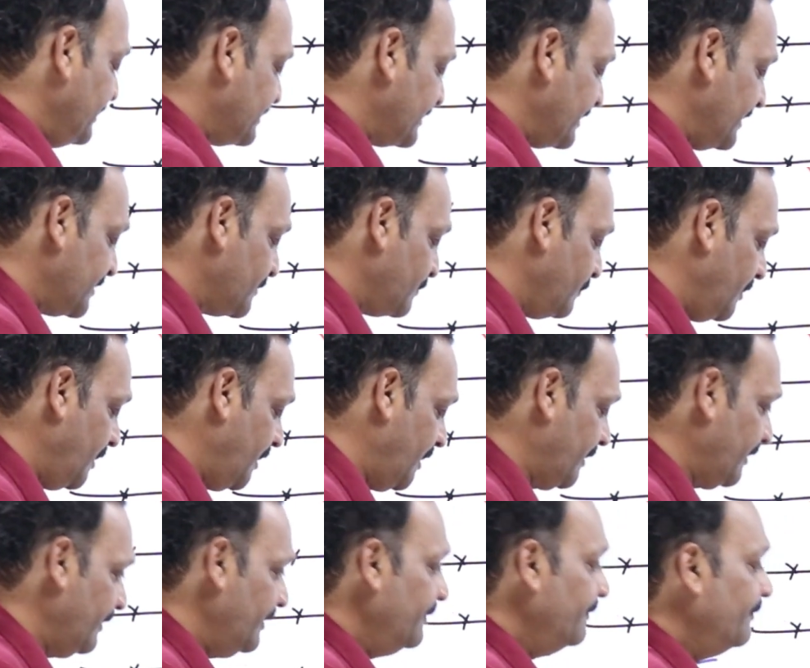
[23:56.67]
says
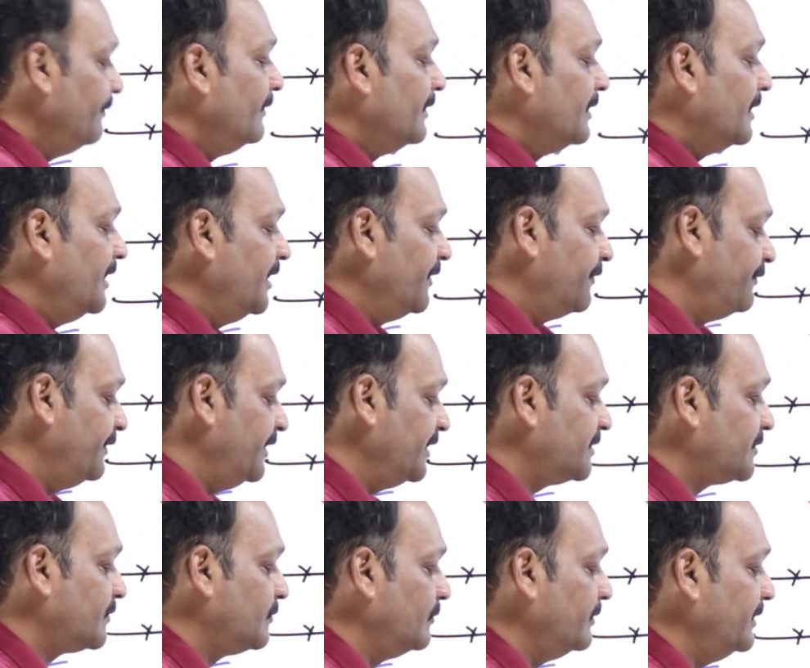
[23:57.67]
what? If
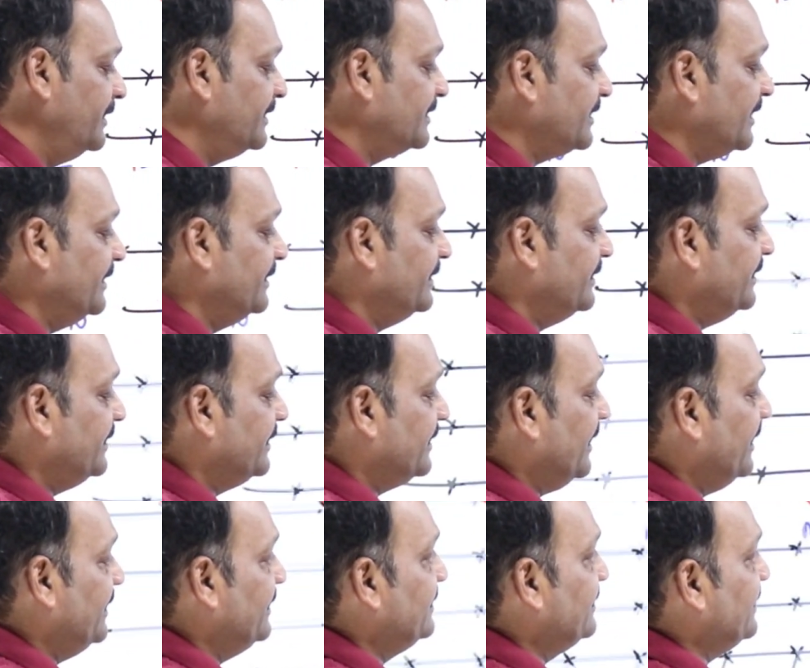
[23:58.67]
this 2D sin
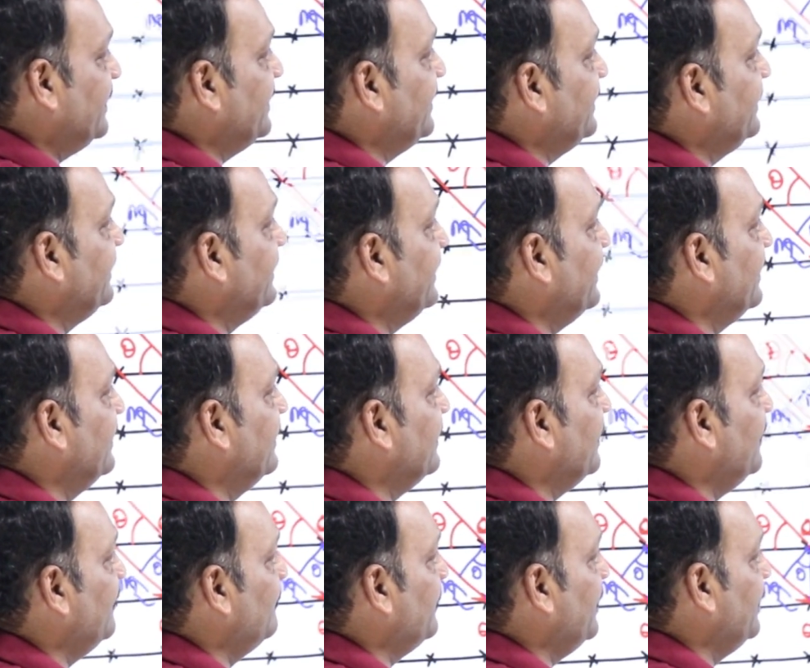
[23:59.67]
theta is an
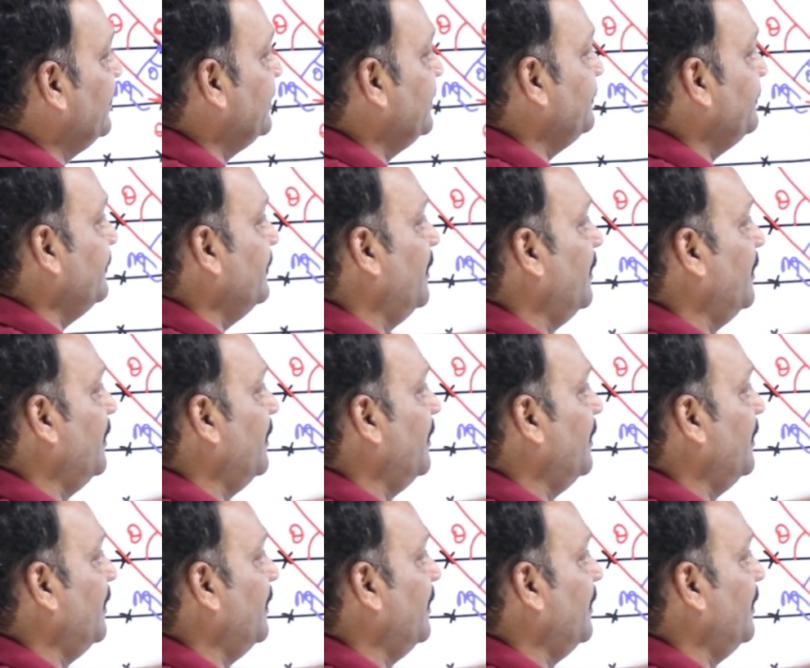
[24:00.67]
integral multiple